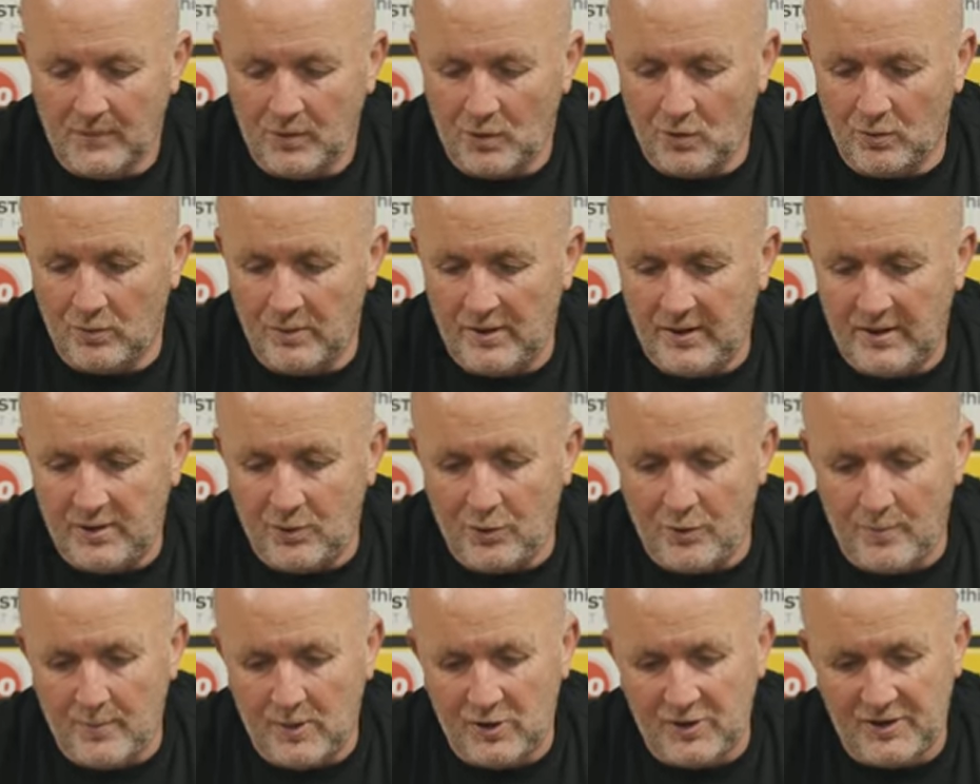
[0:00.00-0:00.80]
Don't read
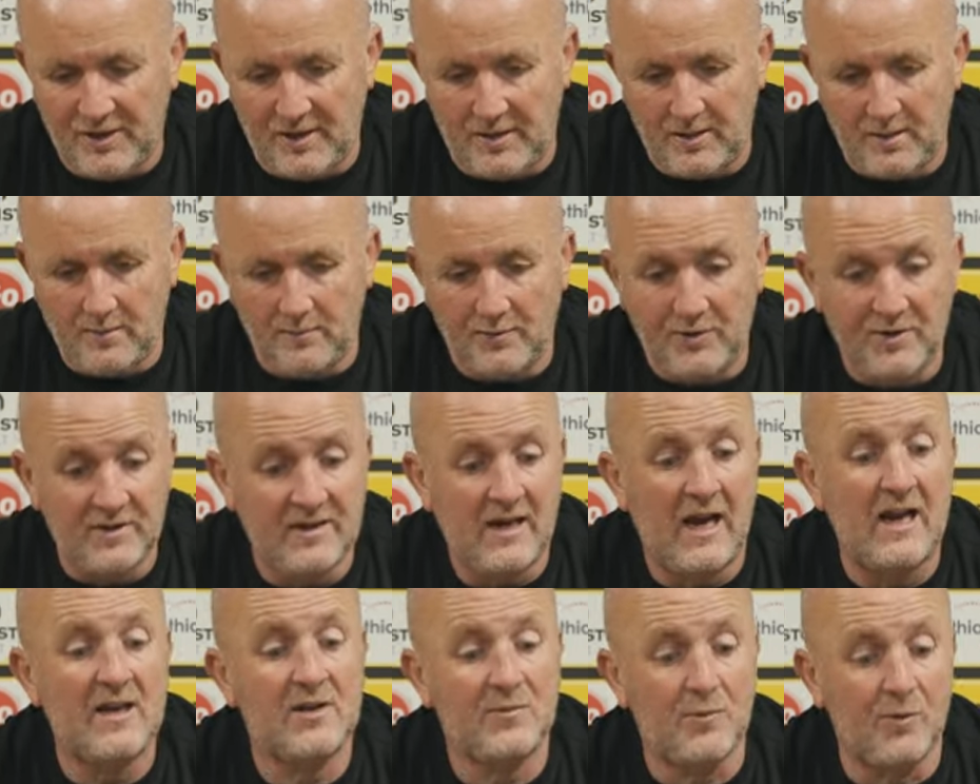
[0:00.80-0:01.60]
too much into them, because
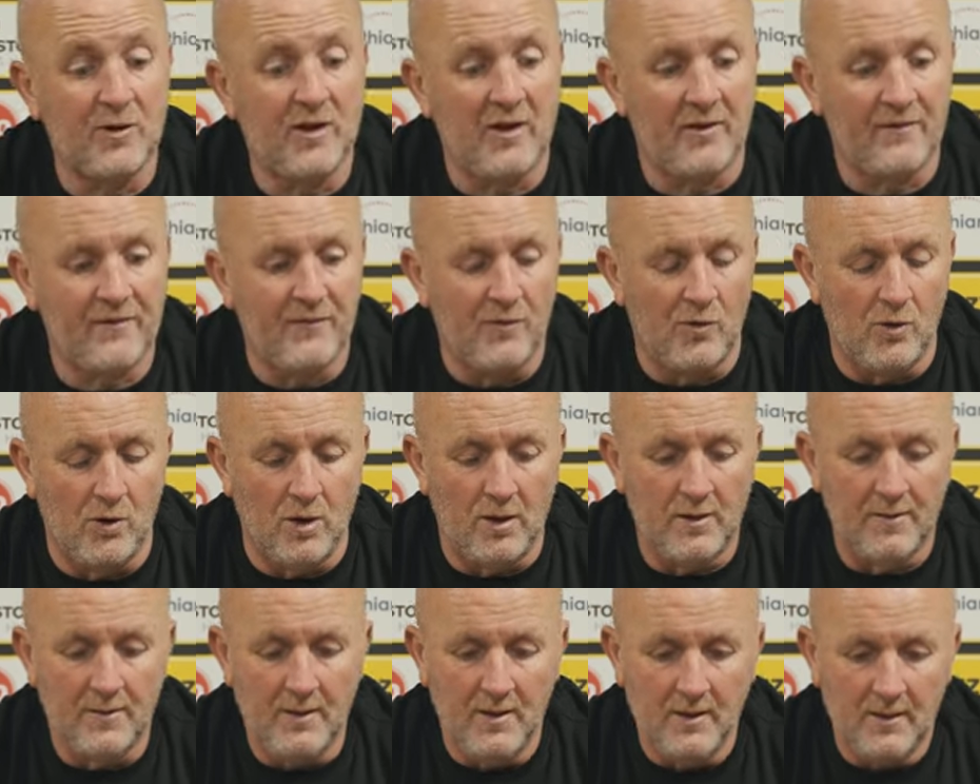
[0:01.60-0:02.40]
that's what they're
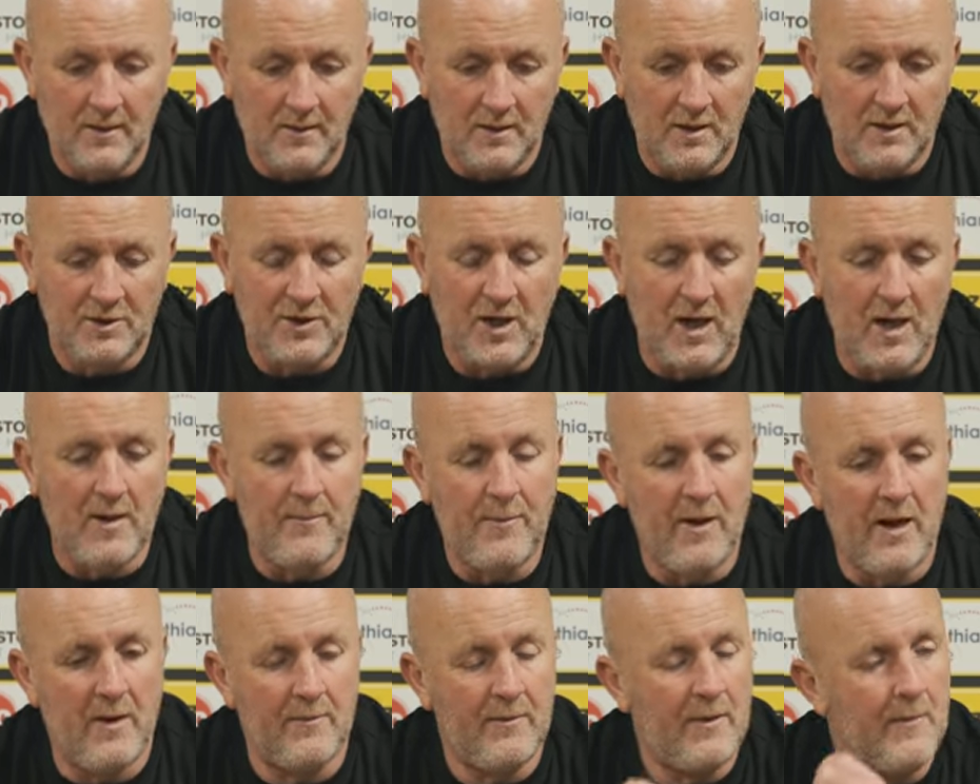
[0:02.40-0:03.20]
for. Try
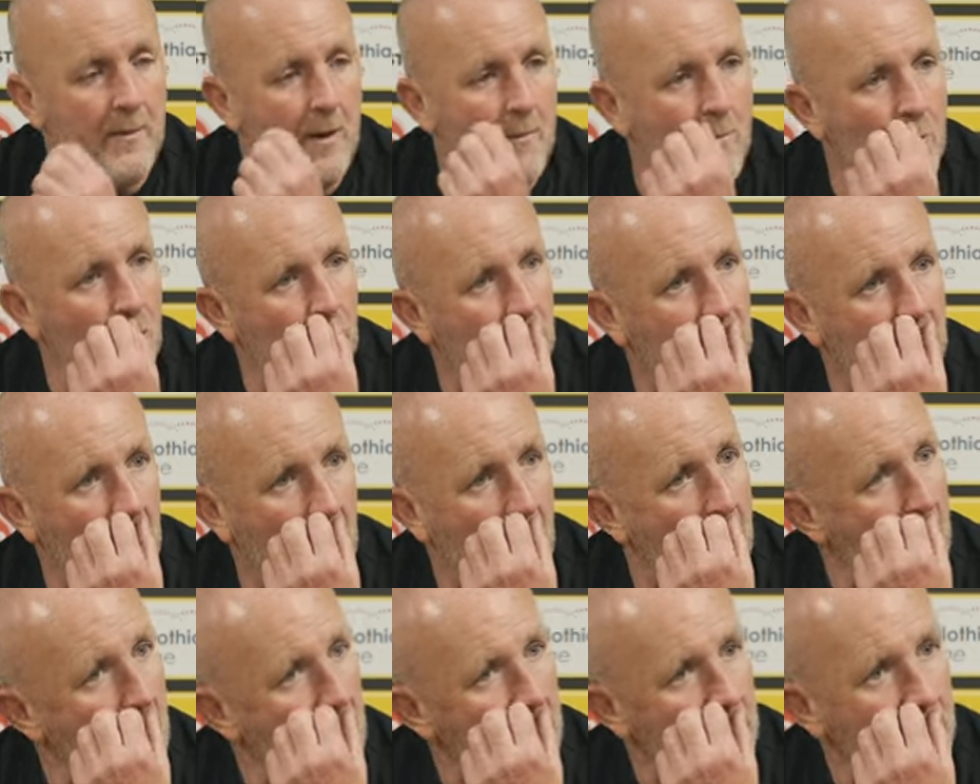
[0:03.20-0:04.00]
to be a wee bit more
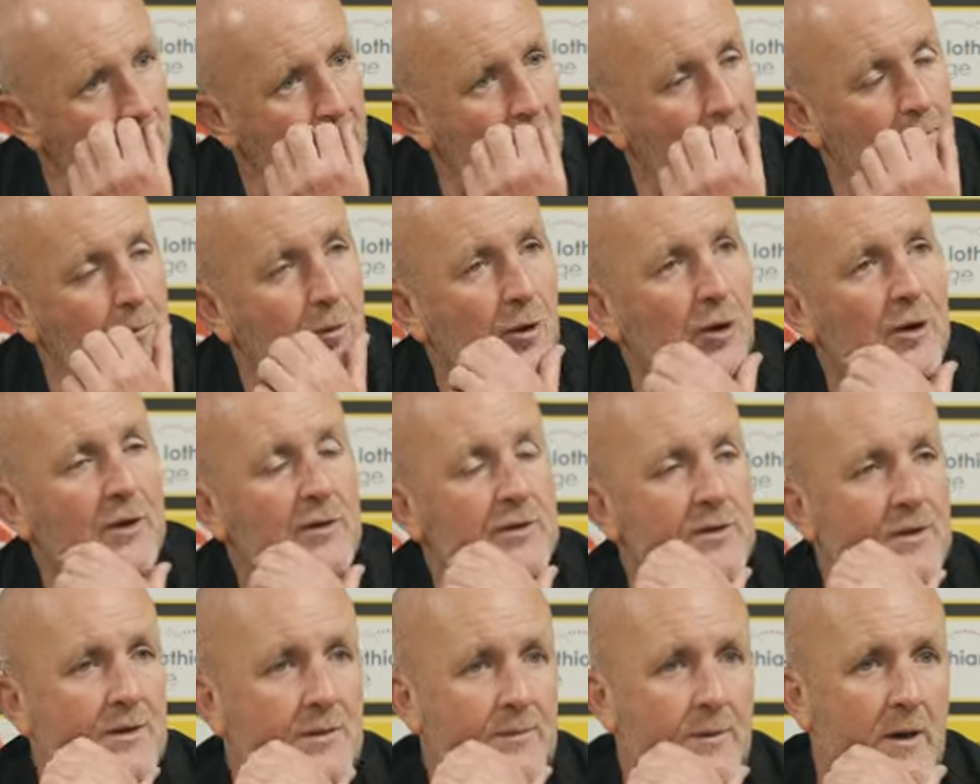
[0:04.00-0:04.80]
relaxed with the
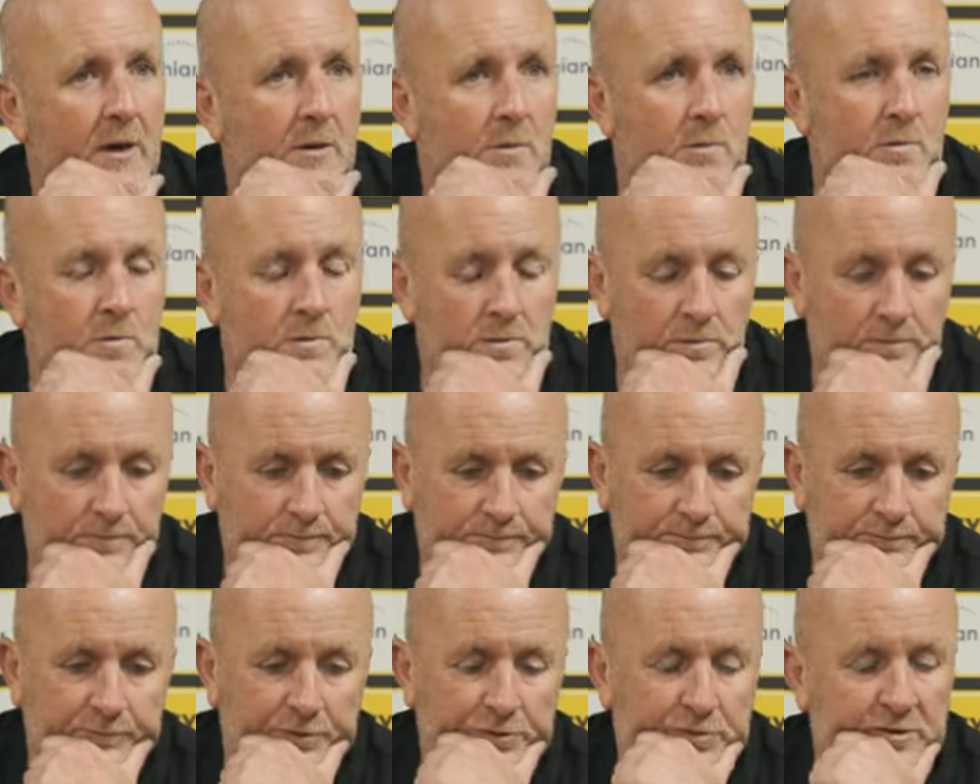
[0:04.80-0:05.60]
players as well.
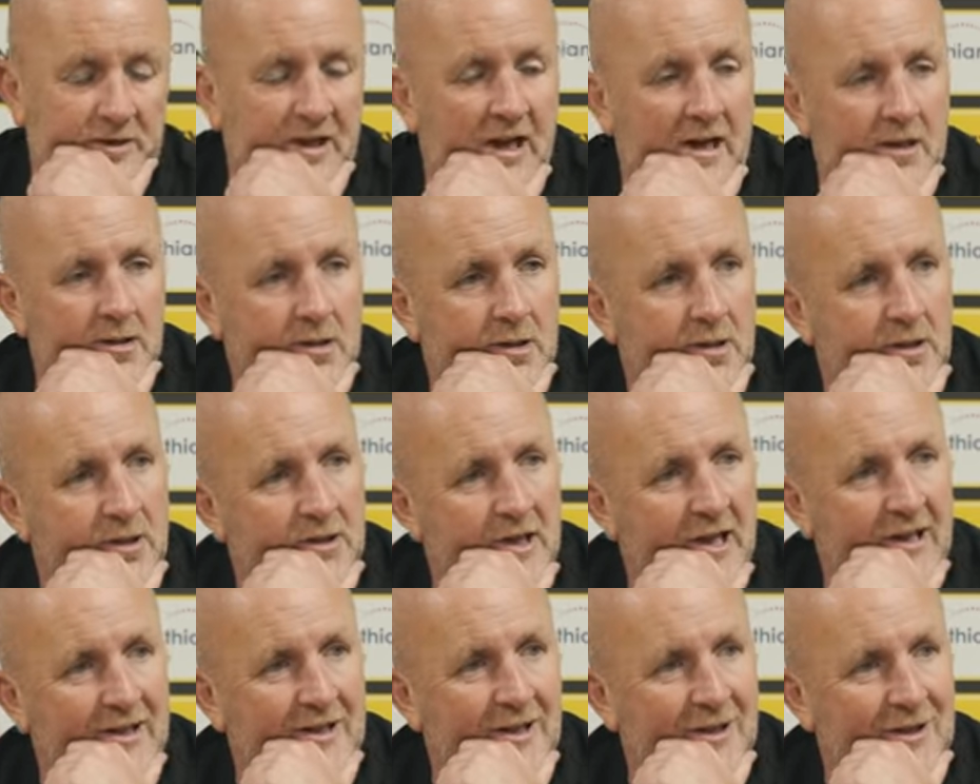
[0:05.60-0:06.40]
You know, standing at the
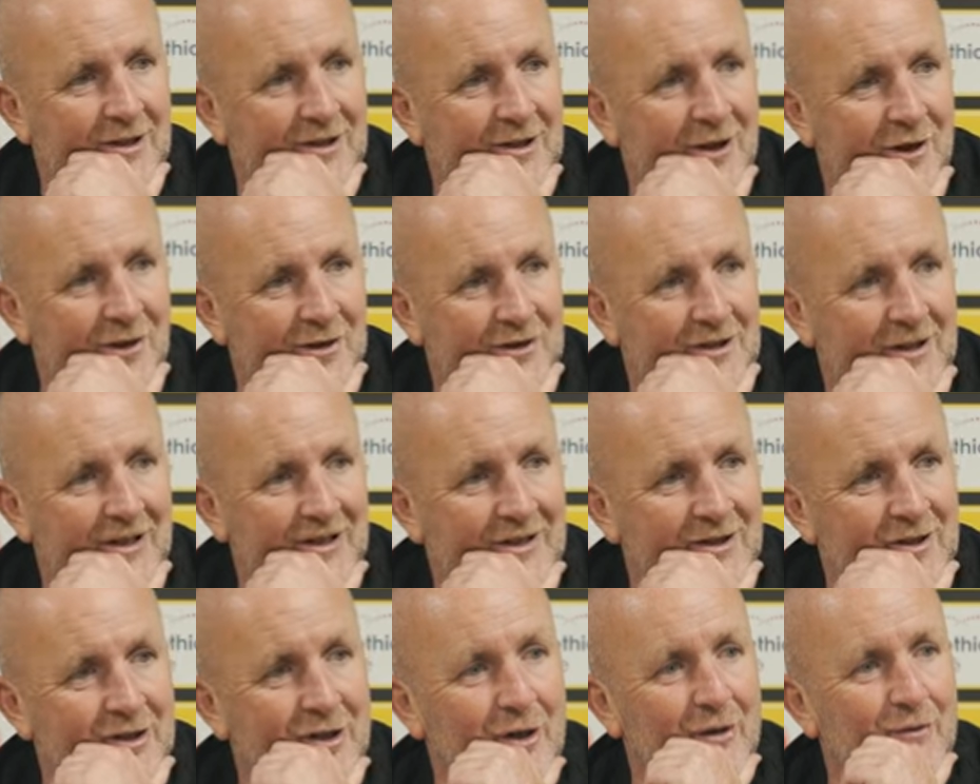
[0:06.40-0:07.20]
side of the
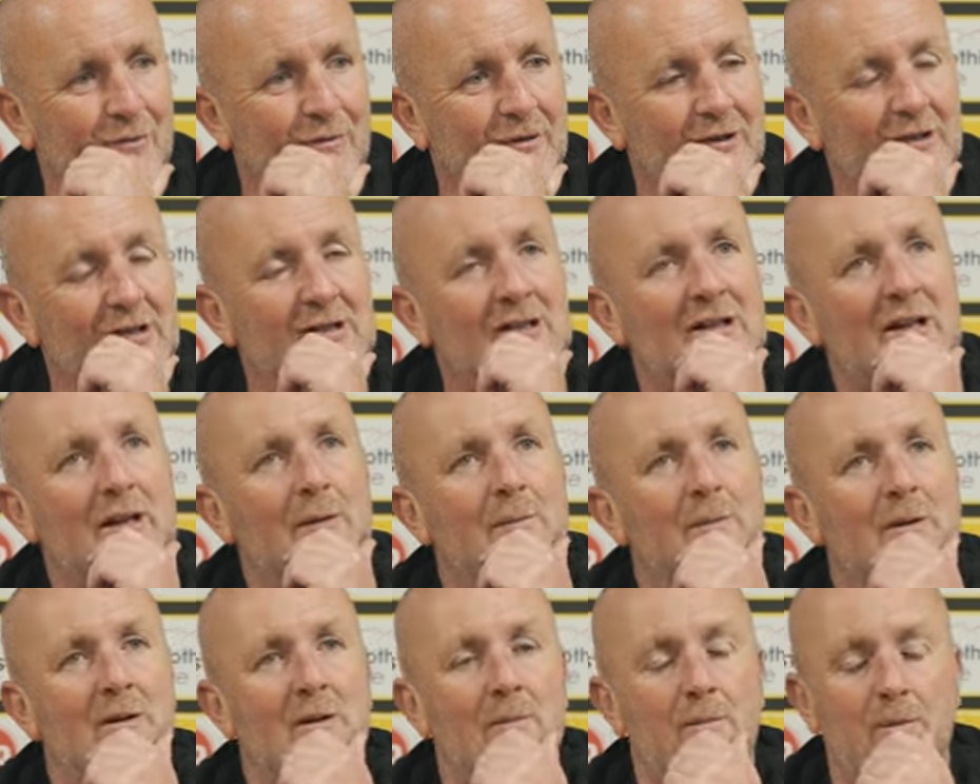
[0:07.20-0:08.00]
touchline shouting and
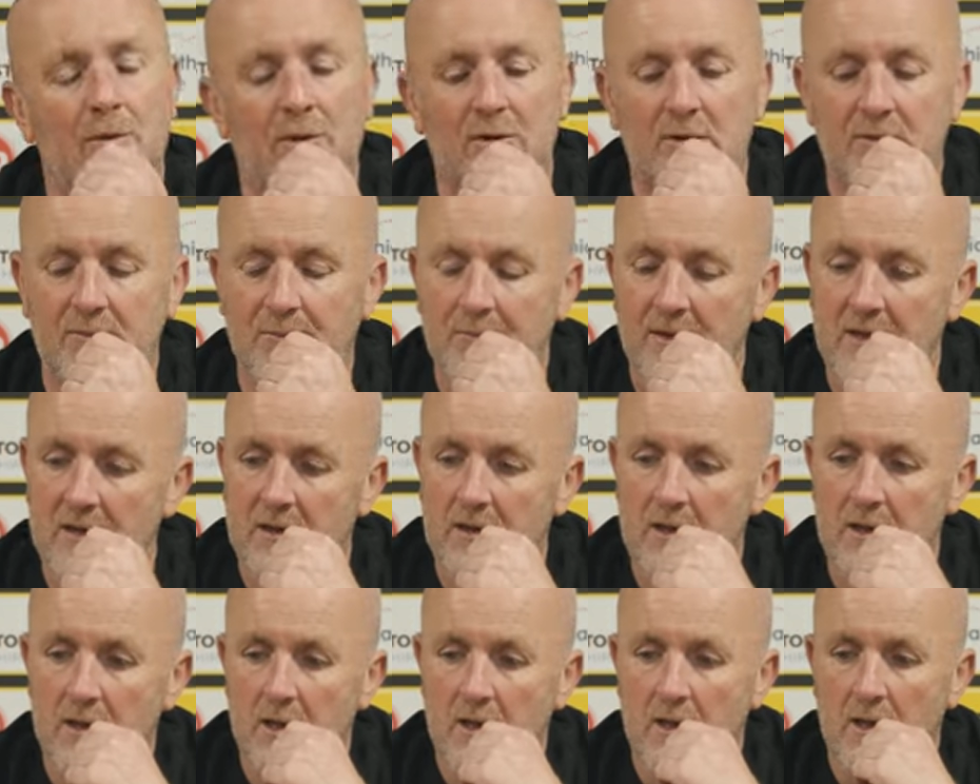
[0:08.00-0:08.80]
screaming at players. But